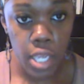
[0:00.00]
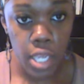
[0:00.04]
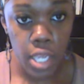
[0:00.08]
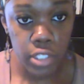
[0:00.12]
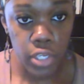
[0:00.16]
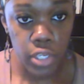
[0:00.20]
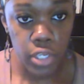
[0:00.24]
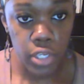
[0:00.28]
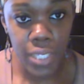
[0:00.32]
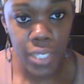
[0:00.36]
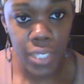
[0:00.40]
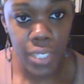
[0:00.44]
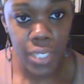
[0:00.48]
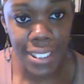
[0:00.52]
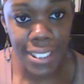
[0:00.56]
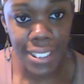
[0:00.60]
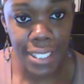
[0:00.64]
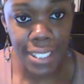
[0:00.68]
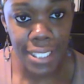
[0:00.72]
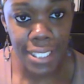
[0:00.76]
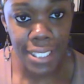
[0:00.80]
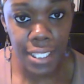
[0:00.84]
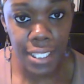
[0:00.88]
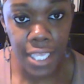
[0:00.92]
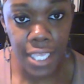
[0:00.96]
So you can
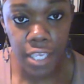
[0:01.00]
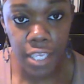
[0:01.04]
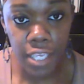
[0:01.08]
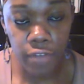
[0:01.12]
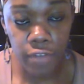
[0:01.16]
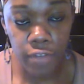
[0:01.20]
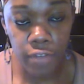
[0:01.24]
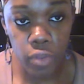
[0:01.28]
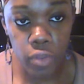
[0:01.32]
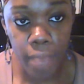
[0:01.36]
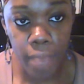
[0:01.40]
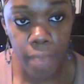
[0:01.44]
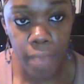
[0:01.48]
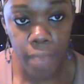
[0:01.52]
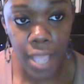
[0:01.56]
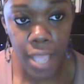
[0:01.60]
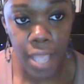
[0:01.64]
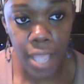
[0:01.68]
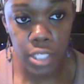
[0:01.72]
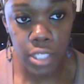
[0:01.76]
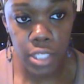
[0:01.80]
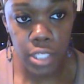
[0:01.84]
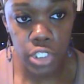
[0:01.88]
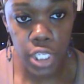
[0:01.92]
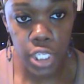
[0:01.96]
see that they give you the
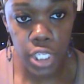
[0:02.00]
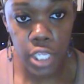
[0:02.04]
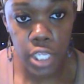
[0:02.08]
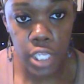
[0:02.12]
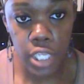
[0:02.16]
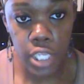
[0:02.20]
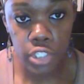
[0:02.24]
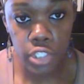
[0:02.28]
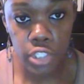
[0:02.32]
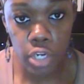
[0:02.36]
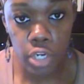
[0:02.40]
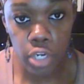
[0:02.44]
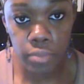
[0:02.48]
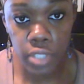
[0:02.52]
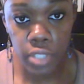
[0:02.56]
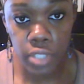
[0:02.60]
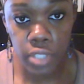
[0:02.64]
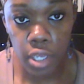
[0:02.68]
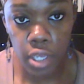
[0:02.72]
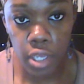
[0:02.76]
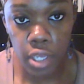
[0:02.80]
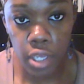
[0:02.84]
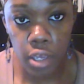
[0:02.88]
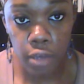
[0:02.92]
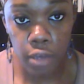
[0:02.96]
balance sheet in terms
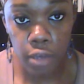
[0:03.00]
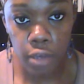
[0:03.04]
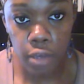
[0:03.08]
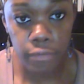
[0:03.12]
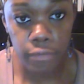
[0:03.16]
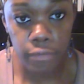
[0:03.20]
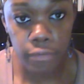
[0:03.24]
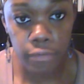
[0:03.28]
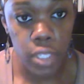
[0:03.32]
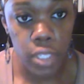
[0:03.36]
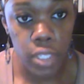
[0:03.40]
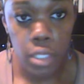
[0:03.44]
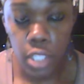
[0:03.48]
of